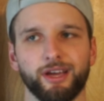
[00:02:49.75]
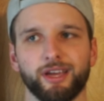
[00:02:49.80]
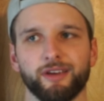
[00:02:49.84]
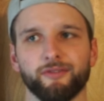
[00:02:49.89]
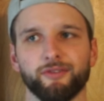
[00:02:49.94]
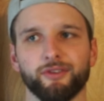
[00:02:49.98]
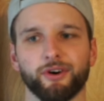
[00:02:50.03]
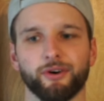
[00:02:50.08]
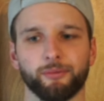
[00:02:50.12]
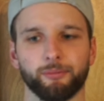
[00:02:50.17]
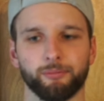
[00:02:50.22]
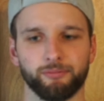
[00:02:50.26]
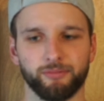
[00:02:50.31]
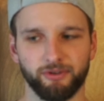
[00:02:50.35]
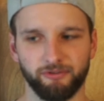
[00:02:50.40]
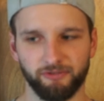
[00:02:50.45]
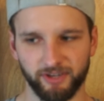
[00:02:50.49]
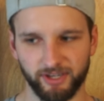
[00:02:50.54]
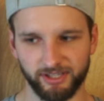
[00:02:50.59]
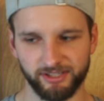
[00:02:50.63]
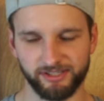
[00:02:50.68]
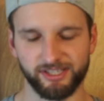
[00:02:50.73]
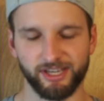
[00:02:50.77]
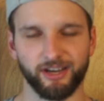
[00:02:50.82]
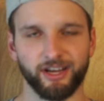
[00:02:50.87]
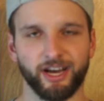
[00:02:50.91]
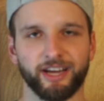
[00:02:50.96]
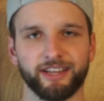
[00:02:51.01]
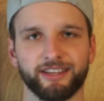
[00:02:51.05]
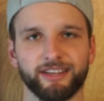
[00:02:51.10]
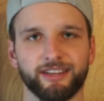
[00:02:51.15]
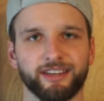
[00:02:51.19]
Even though, if you can tell,
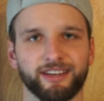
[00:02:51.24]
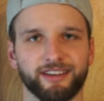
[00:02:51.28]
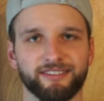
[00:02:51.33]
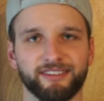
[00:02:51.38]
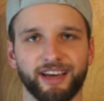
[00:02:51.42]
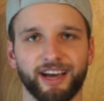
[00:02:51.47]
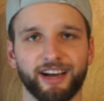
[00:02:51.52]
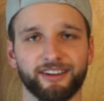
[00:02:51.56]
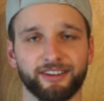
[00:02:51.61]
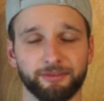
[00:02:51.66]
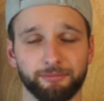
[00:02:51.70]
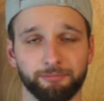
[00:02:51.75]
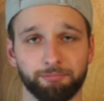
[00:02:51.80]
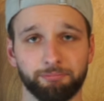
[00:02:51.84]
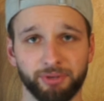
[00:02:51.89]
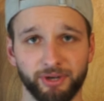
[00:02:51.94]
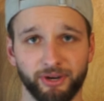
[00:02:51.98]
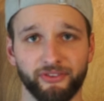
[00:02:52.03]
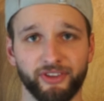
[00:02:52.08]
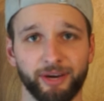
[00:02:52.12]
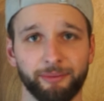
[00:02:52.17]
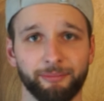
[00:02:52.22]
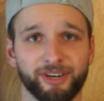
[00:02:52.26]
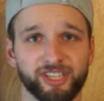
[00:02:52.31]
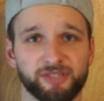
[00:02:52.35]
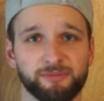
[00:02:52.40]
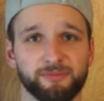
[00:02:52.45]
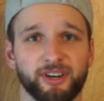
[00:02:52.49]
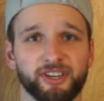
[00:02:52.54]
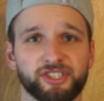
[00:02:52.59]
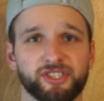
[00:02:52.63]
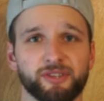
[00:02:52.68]
I didn't exactly build that
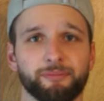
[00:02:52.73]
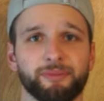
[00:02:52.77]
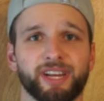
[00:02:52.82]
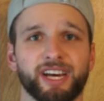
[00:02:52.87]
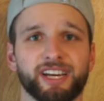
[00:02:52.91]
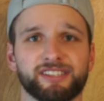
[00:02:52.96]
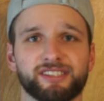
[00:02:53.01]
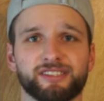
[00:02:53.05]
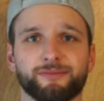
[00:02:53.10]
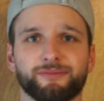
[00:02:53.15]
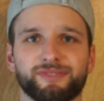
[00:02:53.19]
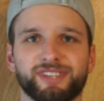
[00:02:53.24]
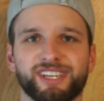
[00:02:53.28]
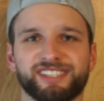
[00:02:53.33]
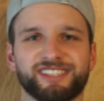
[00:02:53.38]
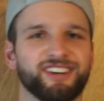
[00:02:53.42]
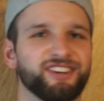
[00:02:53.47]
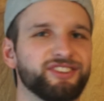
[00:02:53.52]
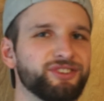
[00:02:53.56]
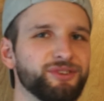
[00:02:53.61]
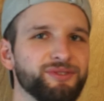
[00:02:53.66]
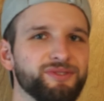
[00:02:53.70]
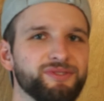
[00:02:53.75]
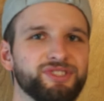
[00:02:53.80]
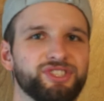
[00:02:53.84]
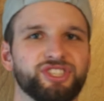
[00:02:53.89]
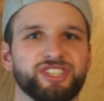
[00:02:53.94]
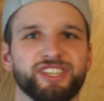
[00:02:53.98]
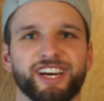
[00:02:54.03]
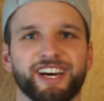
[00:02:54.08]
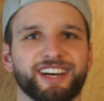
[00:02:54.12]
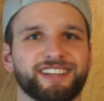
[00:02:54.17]
much muscle, but that's, that's all due to
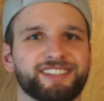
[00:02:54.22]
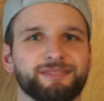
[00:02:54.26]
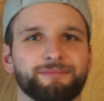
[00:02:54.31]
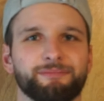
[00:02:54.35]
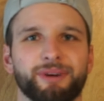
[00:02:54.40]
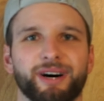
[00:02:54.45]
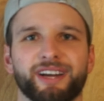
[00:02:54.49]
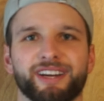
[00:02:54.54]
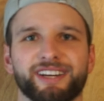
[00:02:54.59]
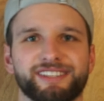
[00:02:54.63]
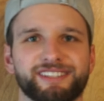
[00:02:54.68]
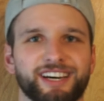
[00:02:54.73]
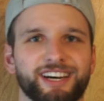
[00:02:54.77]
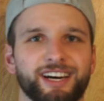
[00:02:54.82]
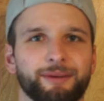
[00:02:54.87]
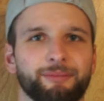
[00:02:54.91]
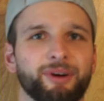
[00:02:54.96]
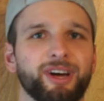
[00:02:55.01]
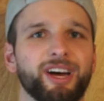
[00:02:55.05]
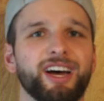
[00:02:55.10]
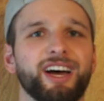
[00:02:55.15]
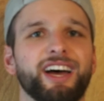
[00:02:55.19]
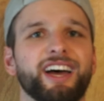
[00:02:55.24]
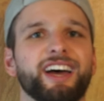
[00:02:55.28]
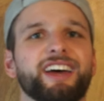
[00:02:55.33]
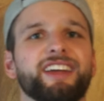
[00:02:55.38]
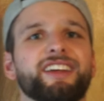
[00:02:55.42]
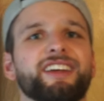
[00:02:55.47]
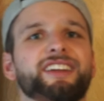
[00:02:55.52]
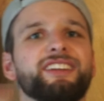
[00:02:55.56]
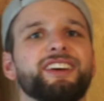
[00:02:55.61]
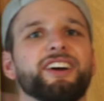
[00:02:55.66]
genetics and body type. And
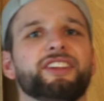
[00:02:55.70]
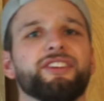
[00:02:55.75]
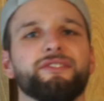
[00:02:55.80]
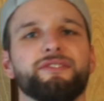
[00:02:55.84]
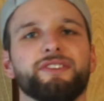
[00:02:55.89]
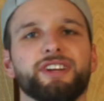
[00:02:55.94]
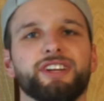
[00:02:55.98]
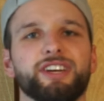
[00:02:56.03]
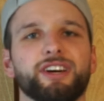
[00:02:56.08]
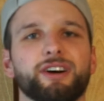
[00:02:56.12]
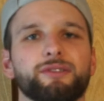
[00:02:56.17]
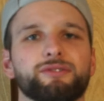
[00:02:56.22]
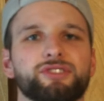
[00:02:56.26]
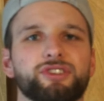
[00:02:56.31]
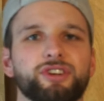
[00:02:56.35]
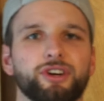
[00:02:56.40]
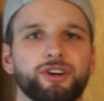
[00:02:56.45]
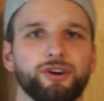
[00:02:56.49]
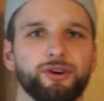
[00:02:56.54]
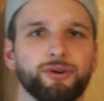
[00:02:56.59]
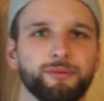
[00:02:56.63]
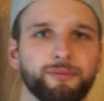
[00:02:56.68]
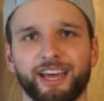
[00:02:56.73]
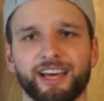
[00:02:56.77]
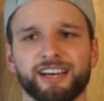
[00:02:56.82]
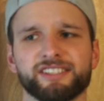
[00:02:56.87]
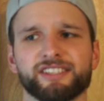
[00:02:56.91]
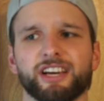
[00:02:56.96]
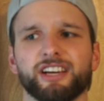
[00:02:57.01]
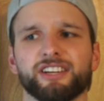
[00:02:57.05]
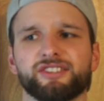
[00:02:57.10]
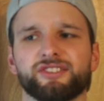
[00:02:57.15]
another video too.
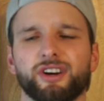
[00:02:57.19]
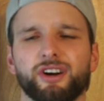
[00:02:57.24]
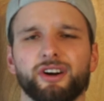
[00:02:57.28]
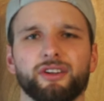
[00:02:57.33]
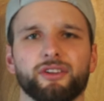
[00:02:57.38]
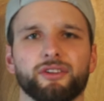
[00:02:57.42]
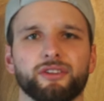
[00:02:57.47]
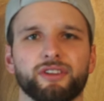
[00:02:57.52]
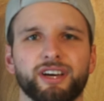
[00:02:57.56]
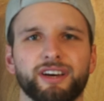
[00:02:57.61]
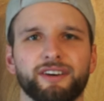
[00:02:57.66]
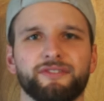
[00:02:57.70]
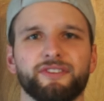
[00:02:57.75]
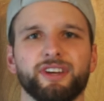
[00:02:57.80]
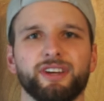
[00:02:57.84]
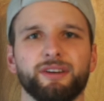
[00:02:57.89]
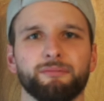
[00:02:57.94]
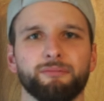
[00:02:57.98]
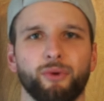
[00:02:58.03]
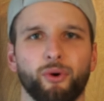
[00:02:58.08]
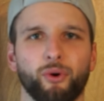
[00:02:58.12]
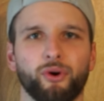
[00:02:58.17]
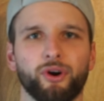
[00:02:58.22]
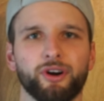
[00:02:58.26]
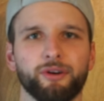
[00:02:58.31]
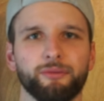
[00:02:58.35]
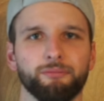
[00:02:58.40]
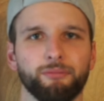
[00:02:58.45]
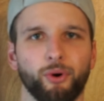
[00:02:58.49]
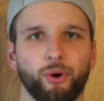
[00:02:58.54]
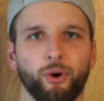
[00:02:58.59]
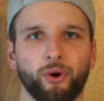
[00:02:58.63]
As I started lifting more
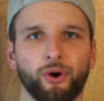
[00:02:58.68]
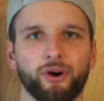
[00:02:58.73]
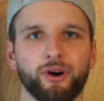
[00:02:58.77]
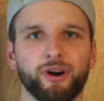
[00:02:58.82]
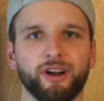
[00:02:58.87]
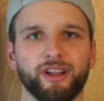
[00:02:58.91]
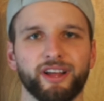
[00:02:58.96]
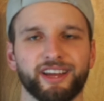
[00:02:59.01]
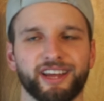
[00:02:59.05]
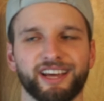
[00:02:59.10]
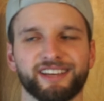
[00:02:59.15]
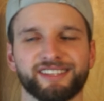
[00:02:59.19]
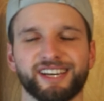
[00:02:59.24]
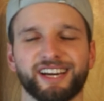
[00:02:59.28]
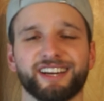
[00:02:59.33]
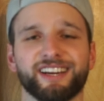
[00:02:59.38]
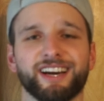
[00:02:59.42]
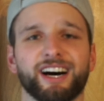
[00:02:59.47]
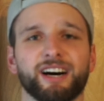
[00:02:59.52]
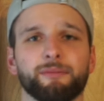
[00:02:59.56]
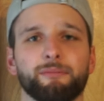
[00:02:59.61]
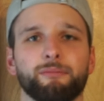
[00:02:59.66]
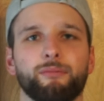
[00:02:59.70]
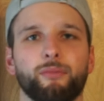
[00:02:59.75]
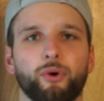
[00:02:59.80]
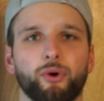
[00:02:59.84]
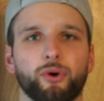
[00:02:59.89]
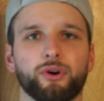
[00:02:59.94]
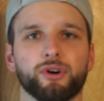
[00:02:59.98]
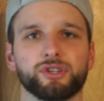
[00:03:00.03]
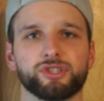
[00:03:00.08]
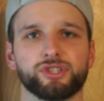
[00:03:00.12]
and more, like as I got
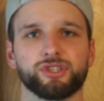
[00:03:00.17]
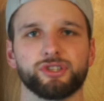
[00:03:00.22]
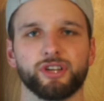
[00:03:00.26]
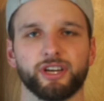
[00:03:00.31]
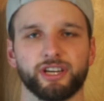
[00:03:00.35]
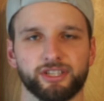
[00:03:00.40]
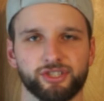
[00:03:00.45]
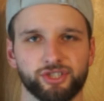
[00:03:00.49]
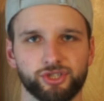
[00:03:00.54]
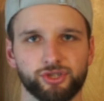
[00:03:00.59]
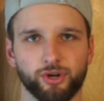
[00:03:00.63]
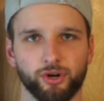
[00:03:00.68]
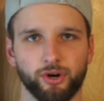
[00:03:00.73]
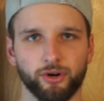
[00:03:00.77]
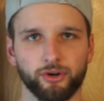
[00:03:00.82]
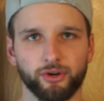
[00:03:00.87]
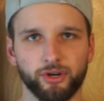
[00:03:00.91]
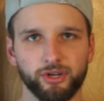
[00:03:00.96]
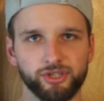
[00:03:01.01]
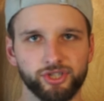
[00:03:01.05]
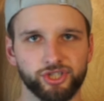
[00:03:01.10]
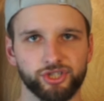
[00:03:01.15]
more, like stronger and